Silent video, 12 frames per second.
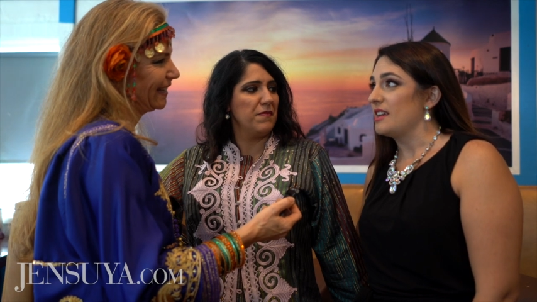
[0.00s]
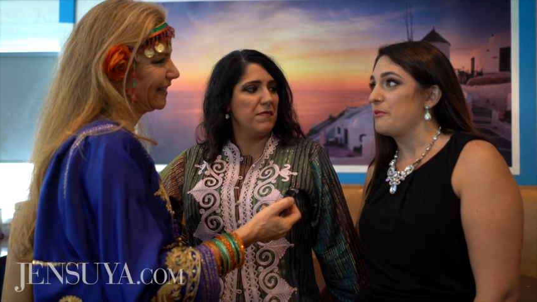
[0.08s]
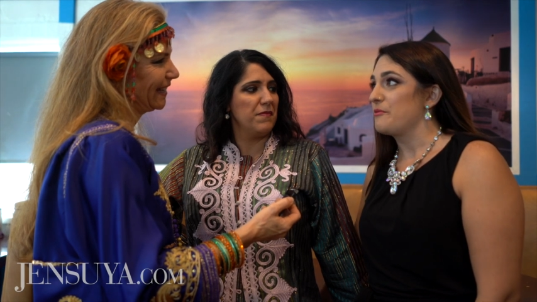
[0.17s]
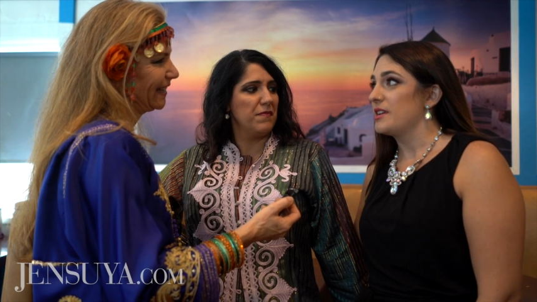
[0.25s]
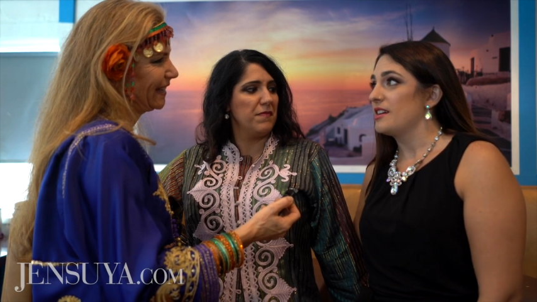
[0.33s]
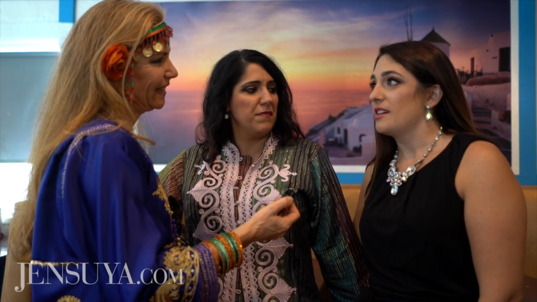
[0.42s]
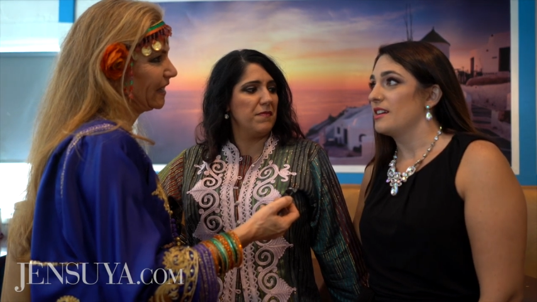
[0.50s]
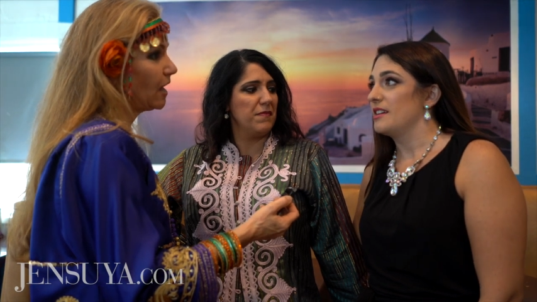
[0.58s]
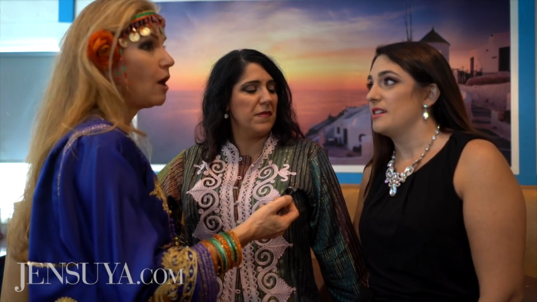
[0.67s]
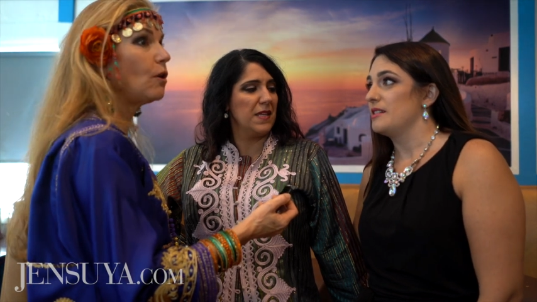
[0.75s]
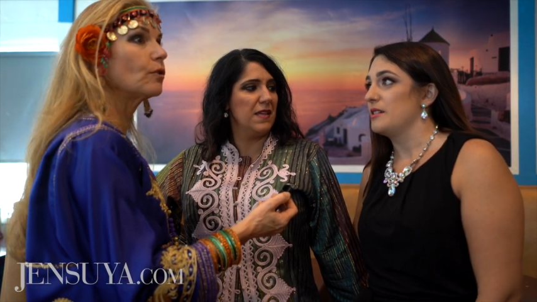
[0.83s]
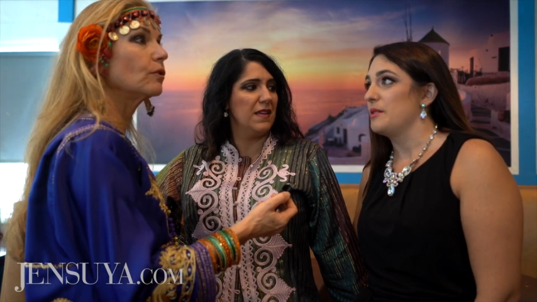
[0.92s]
Speaker 1: and we are
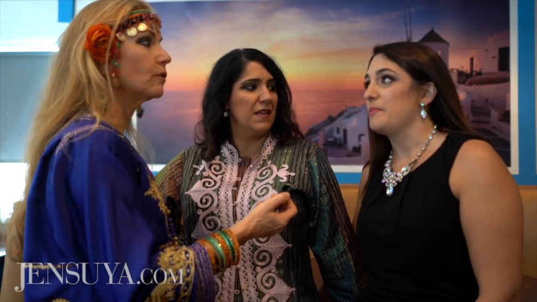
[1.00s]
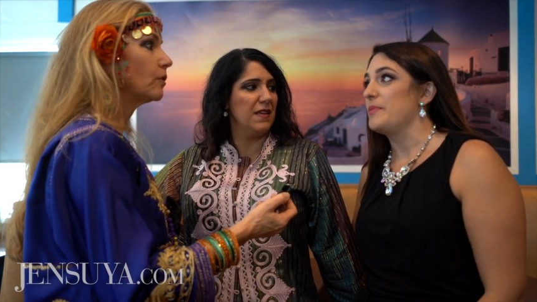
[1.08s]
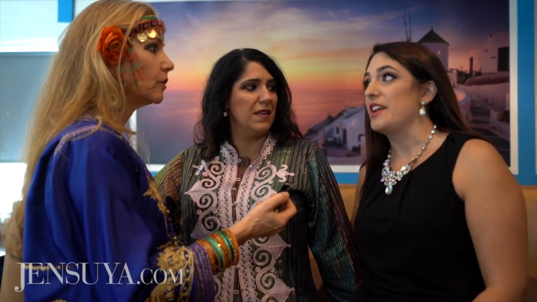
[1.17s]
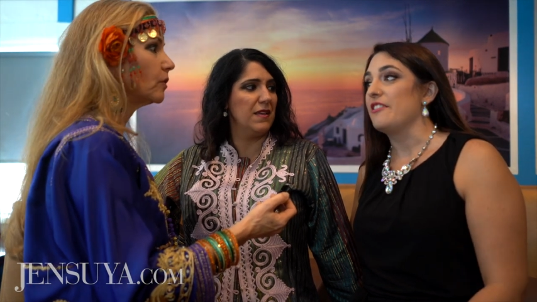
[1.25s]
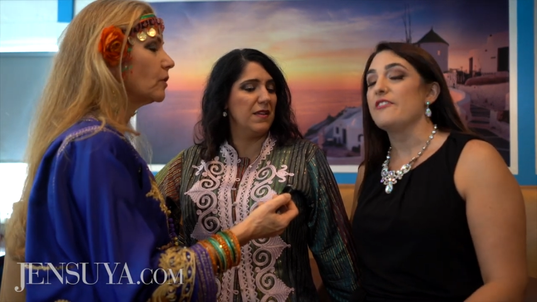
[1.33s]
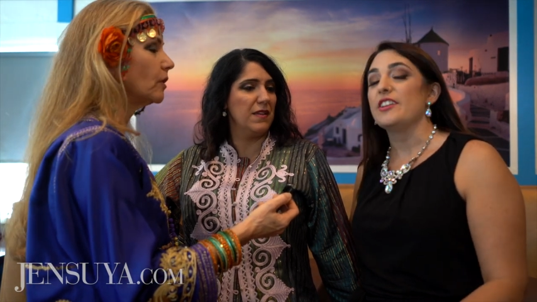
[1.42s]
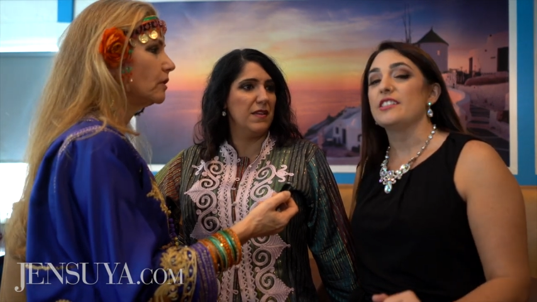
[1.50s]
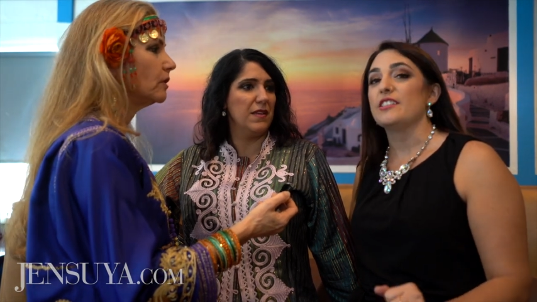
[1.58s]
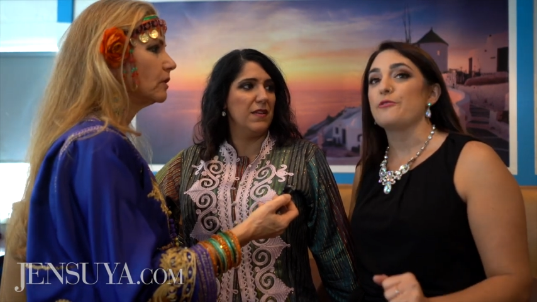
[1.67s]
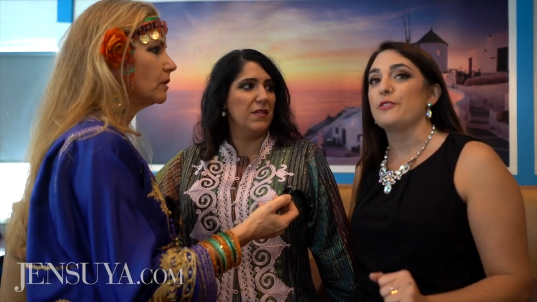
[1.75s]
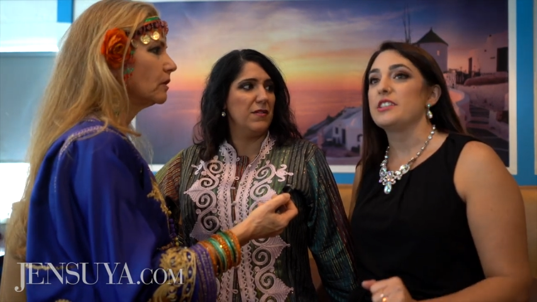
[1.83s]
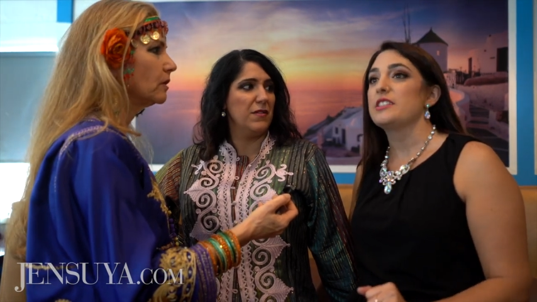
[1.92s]
going to benefit
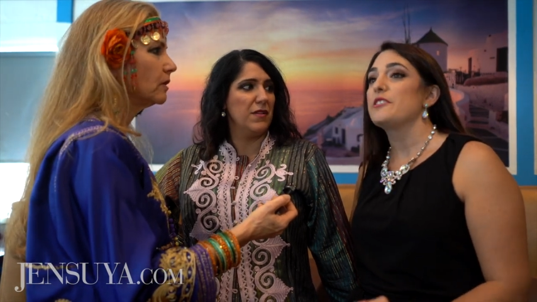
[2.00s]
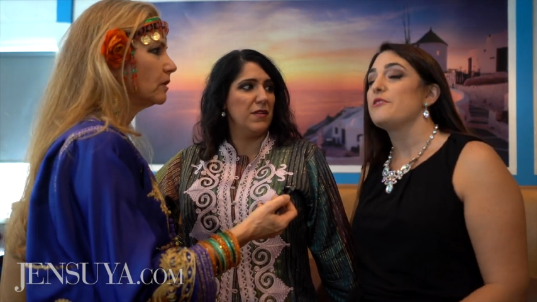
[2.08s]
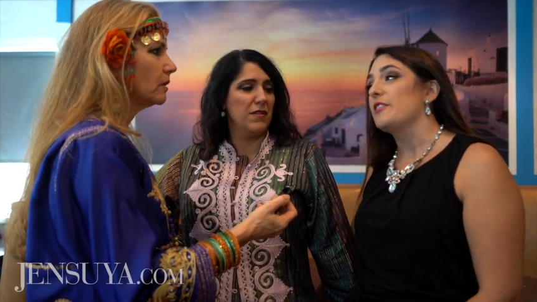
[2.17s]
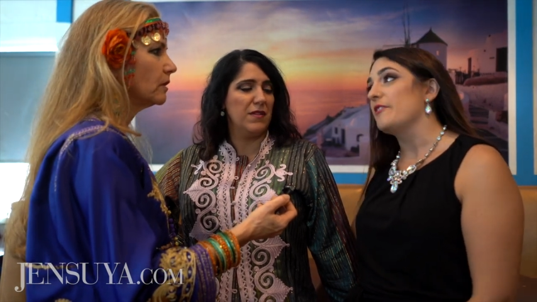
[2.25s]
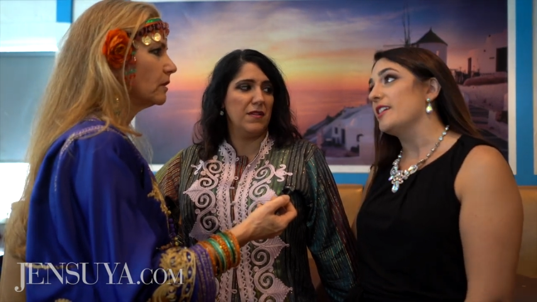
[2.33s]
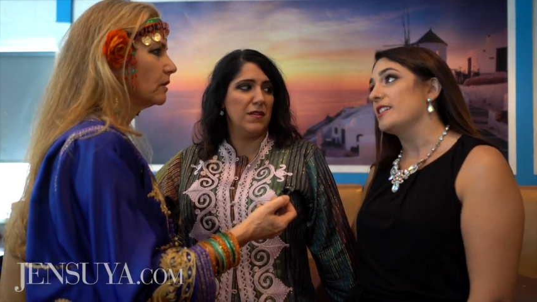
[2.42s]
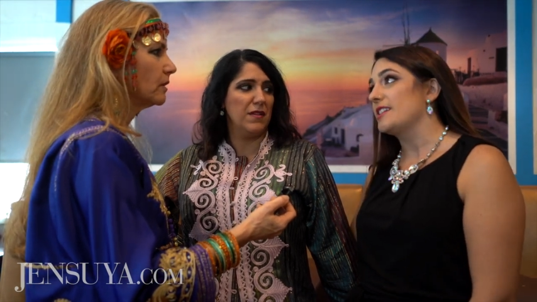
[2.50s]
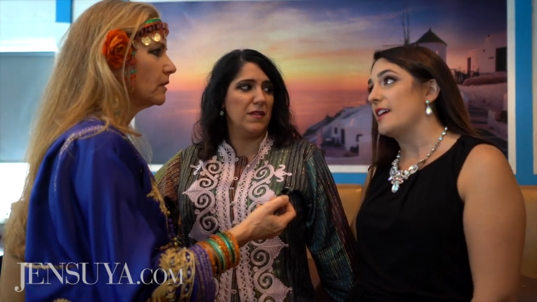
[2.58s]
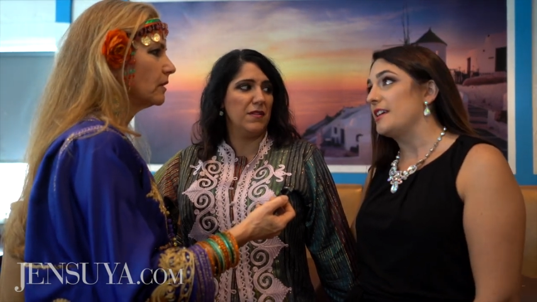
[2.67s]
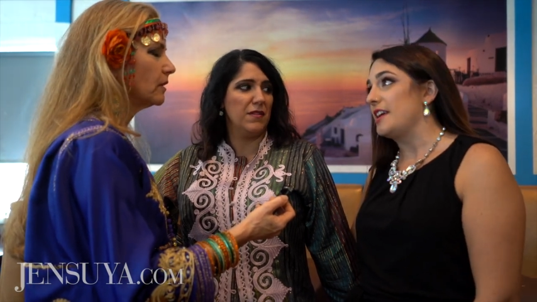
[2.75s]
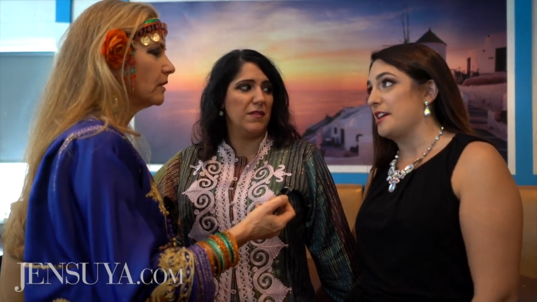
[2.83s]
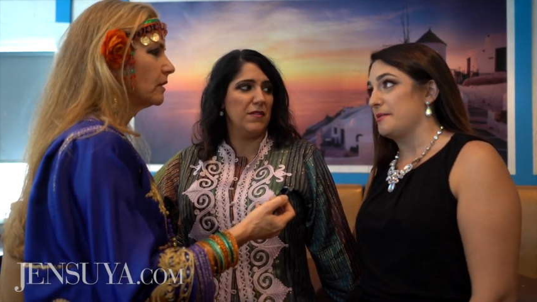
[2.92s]
the Friends of the Fairfax
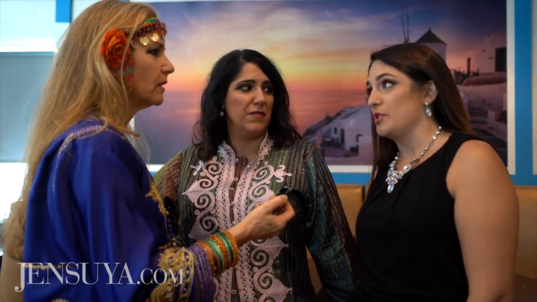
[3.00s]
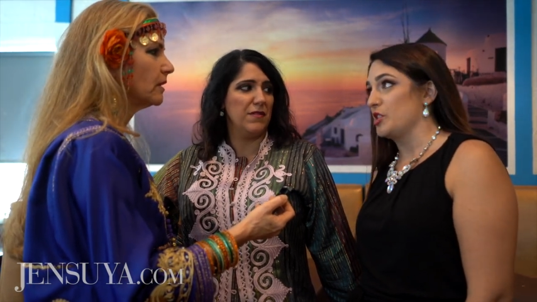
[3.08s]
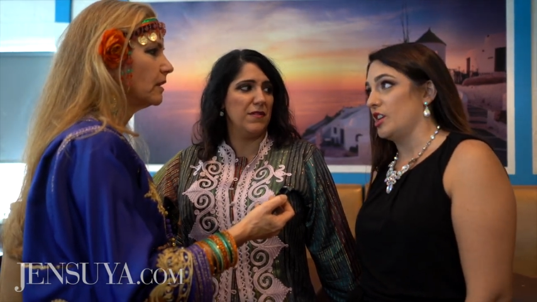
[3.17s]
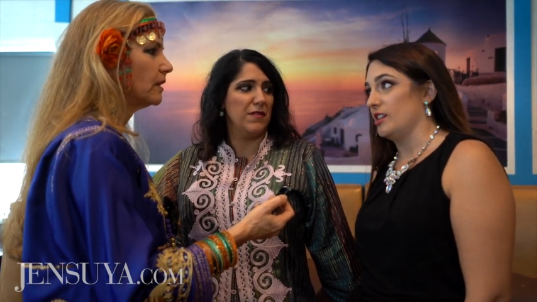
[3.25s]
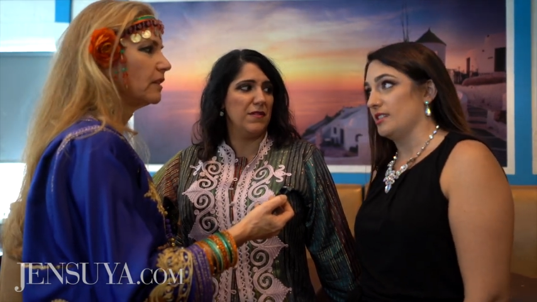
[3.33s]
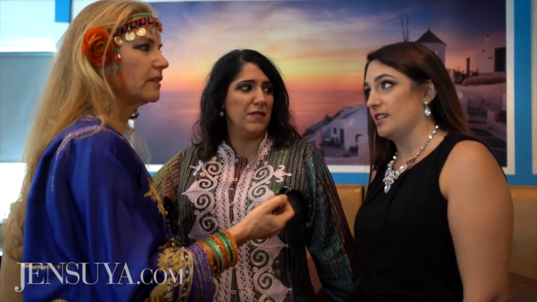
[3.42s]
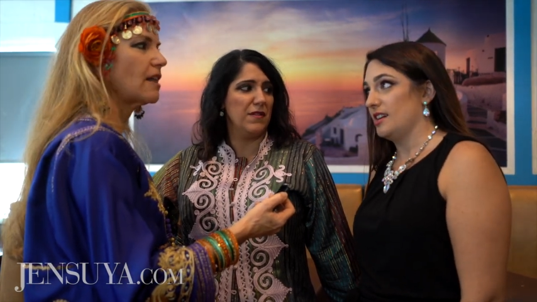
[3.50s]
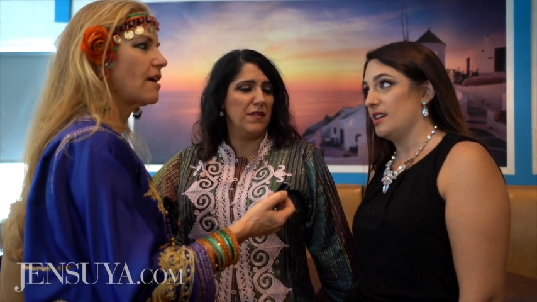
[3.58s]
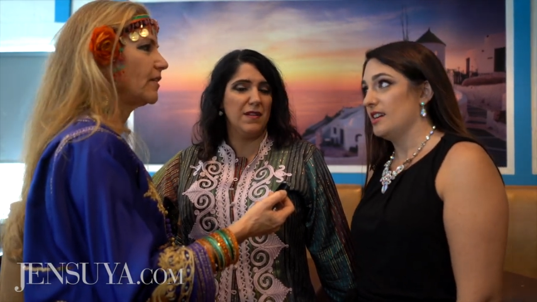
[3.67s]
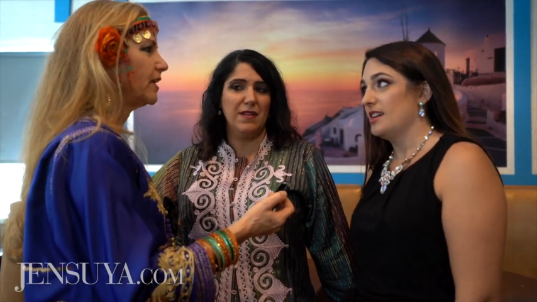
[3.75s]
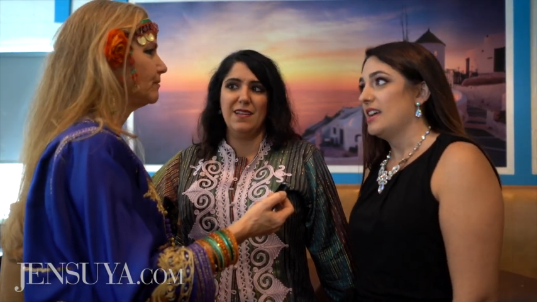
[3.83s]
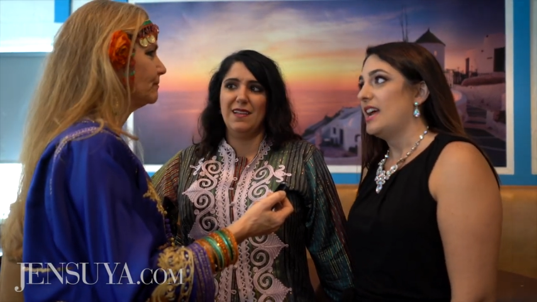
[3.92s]
County Animal Shelter.
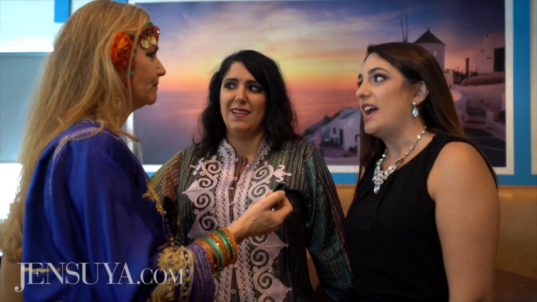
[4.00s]
Love it.